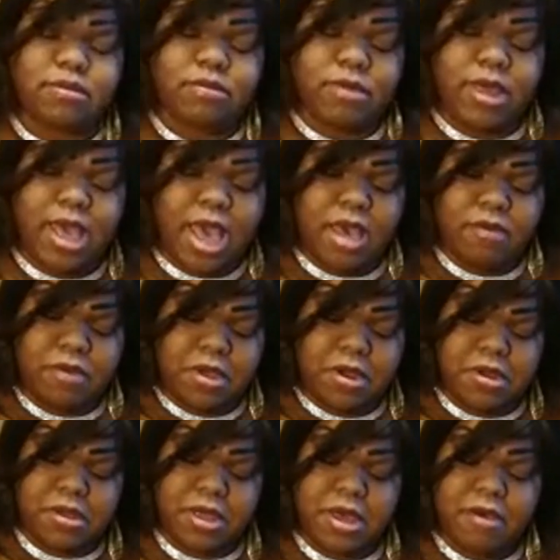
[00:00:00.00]
We have
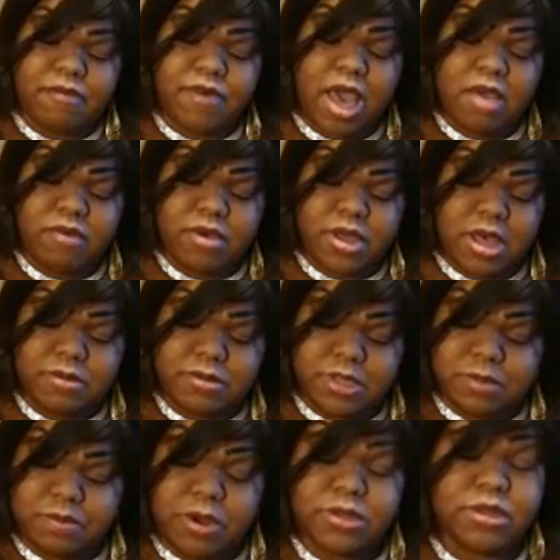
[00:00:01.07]
here, yeah, Five of Cups.
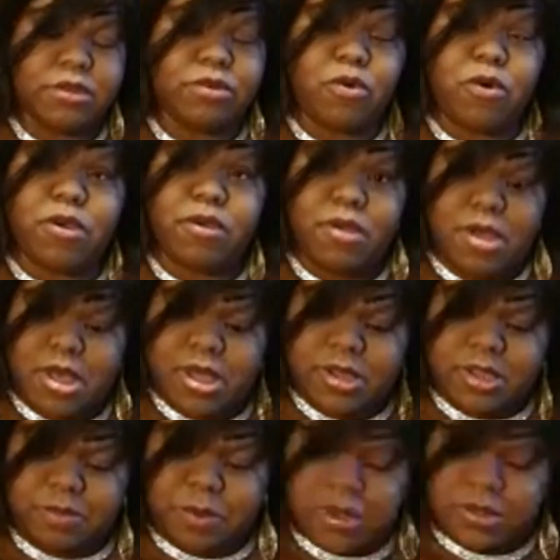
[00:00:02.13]
This person is going,
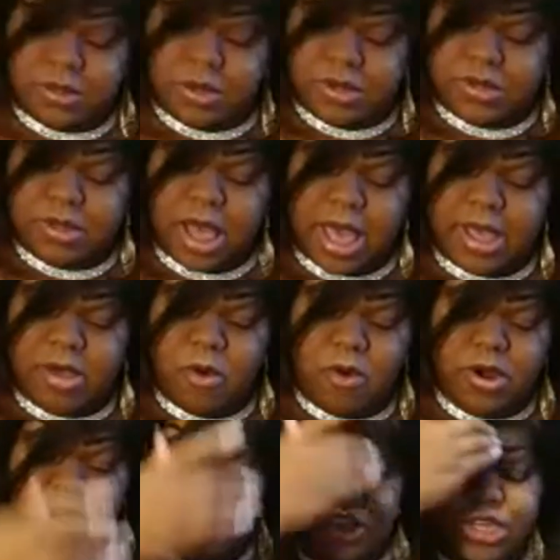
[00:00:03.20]
this person is like
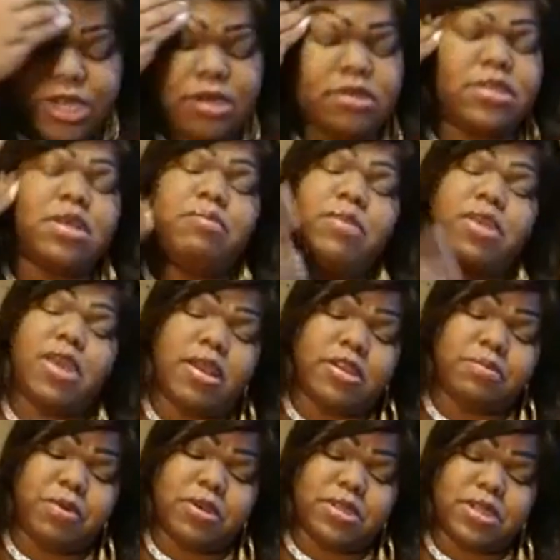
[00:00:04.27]
going to jail. Some of y'all, this
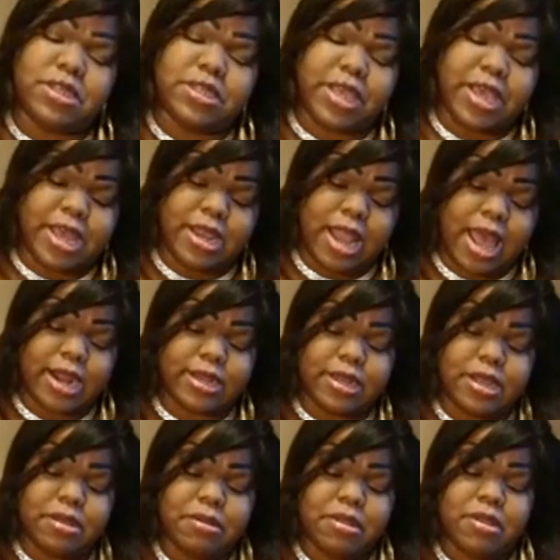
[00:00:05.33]
person is getting locked
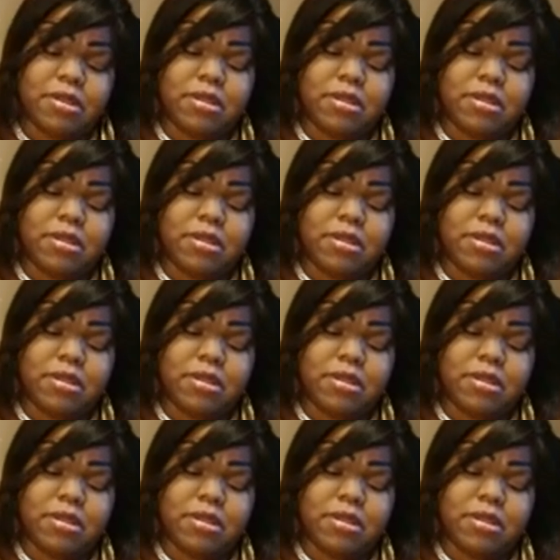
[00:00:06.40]
up.